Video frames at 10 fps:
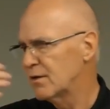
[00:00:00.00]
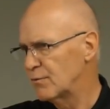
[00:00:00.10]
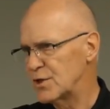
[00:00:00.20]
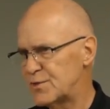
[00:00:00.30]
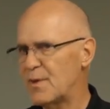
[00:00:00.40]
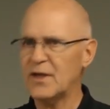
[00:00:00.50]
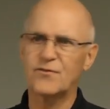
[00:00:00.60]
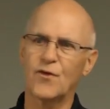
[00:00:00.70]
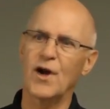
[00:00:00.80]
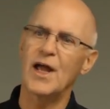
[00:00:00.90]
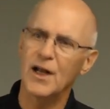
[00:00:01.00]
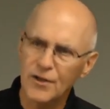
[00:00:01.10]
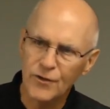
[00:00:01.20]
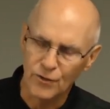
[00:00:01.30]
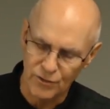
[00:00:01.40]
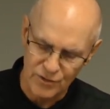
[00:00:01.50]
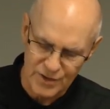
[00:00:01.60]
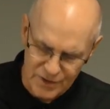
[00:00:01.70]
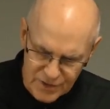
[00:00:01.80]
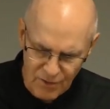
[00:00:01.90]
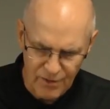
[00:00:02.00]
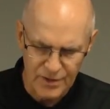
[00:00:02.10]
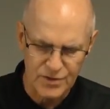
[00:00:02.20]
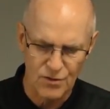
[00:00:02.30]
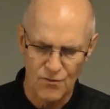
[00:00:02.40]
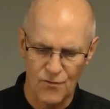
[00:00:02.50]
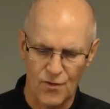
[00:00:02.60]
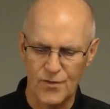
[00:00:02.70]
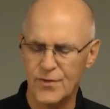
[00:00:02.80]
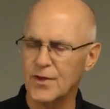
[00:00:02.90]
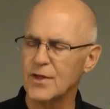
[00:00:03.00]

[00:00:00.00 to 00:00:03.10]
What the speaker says: respect for elders and so on and so forth.